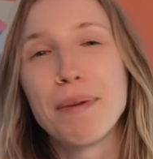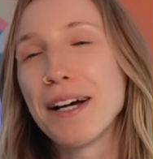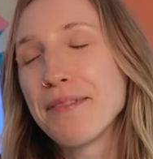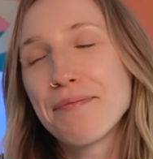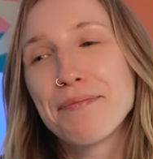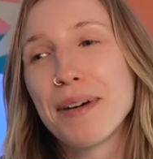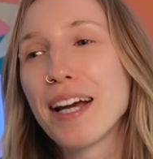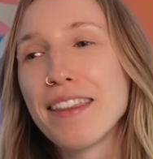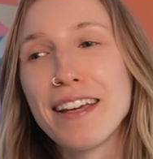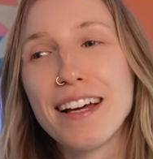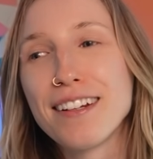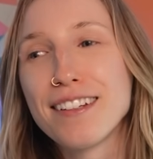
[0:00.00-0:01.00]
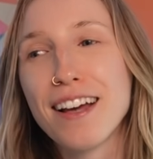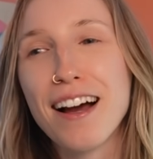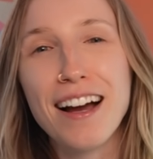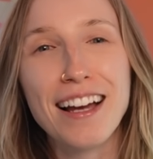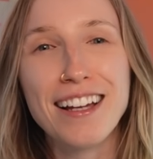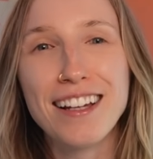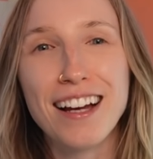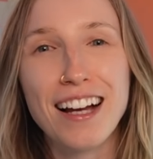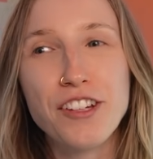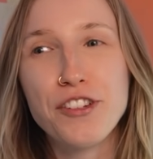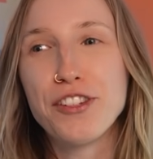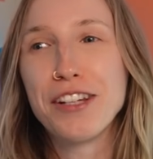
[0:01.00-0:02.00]
But by the end, I
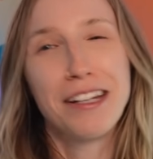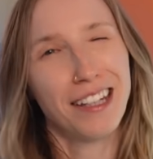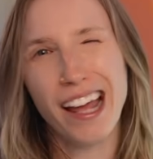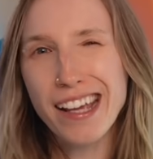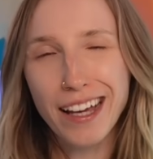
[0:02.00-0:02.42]
just didn't like